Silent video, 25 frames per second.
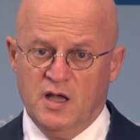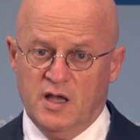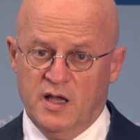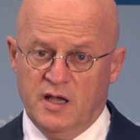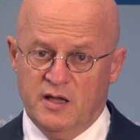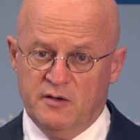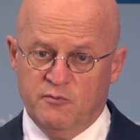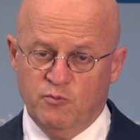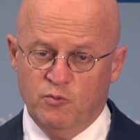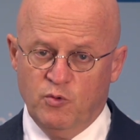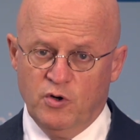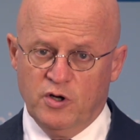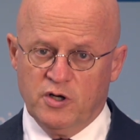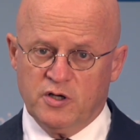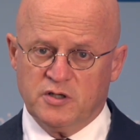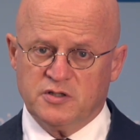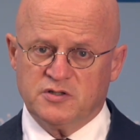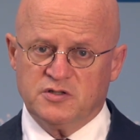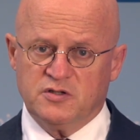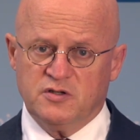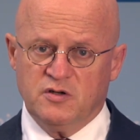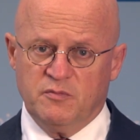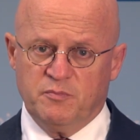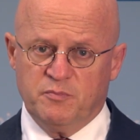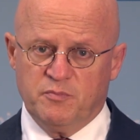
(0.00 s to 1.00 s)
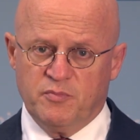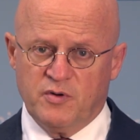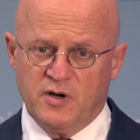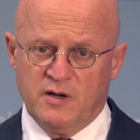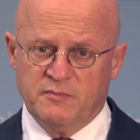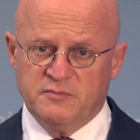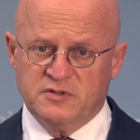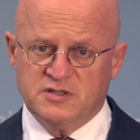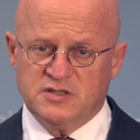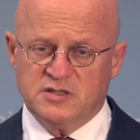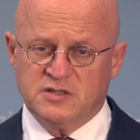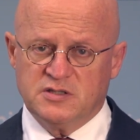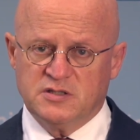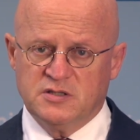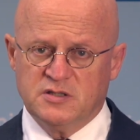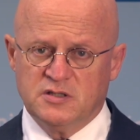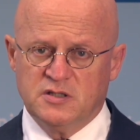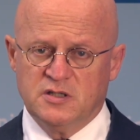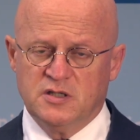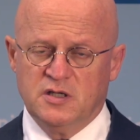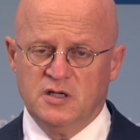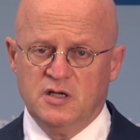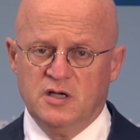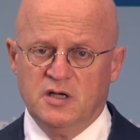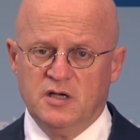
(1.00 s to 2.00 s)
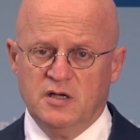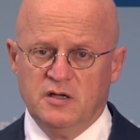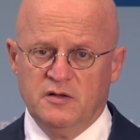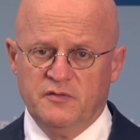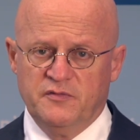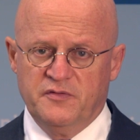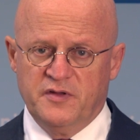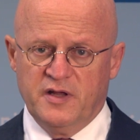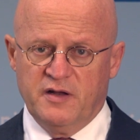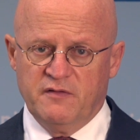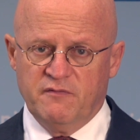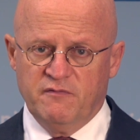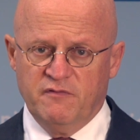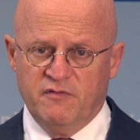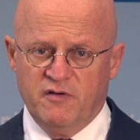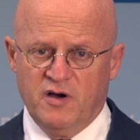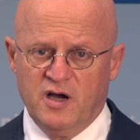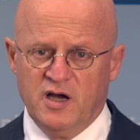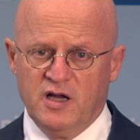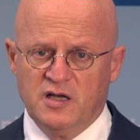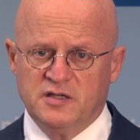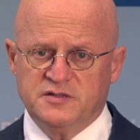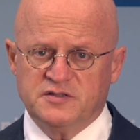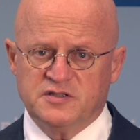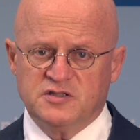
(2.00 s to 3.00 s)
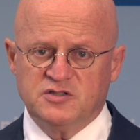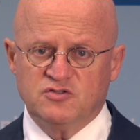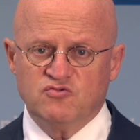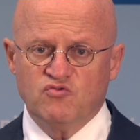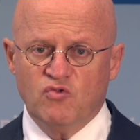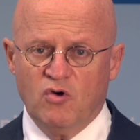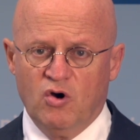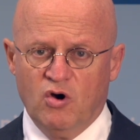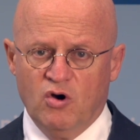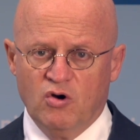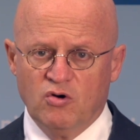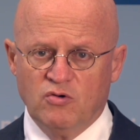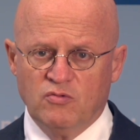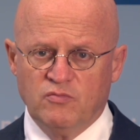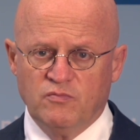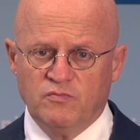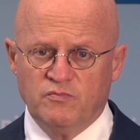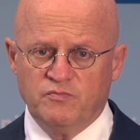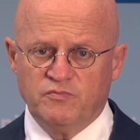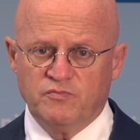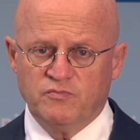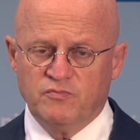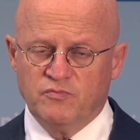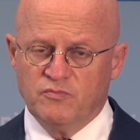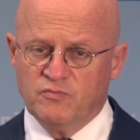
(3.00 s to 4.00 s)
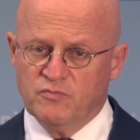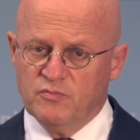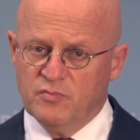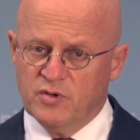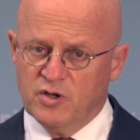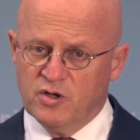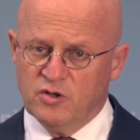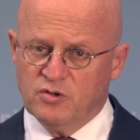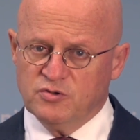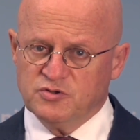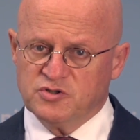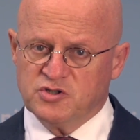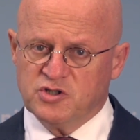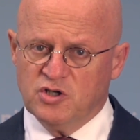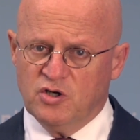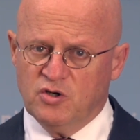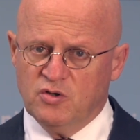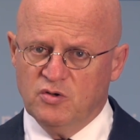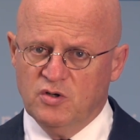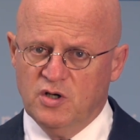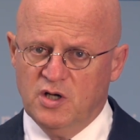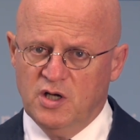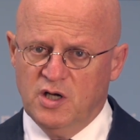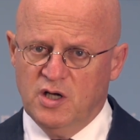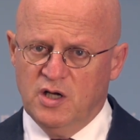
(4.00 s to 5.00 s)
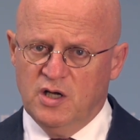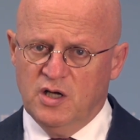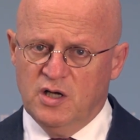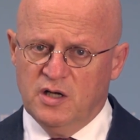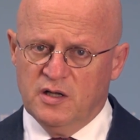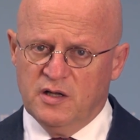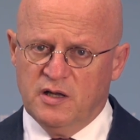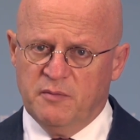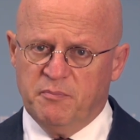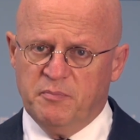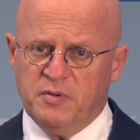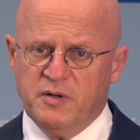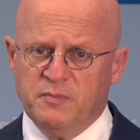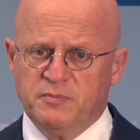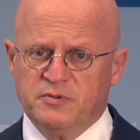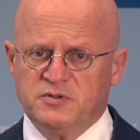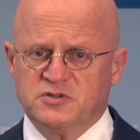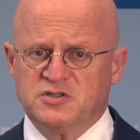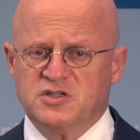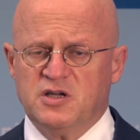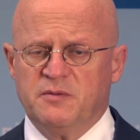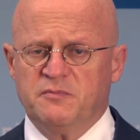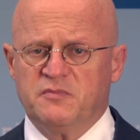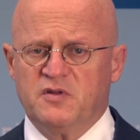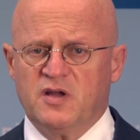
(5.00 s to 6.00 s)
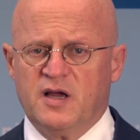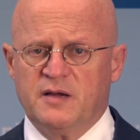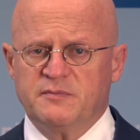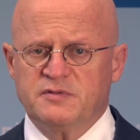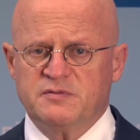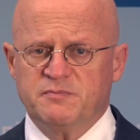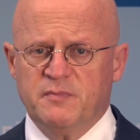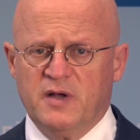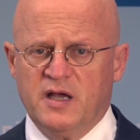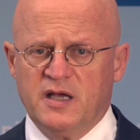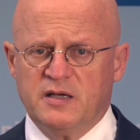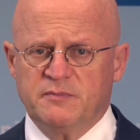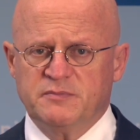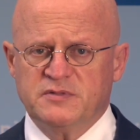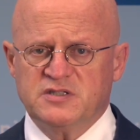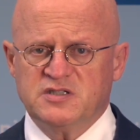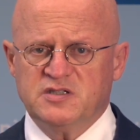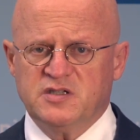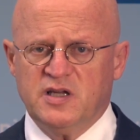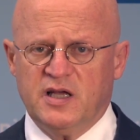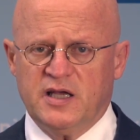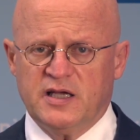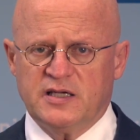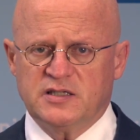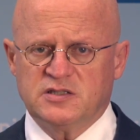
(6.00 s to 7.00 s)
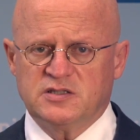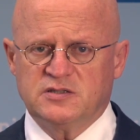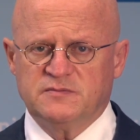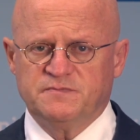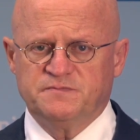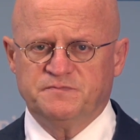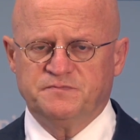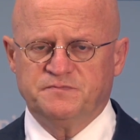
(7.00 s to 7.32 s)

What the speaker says: It works on the premise that violence is wrong, but also that people sometimes make mistakes.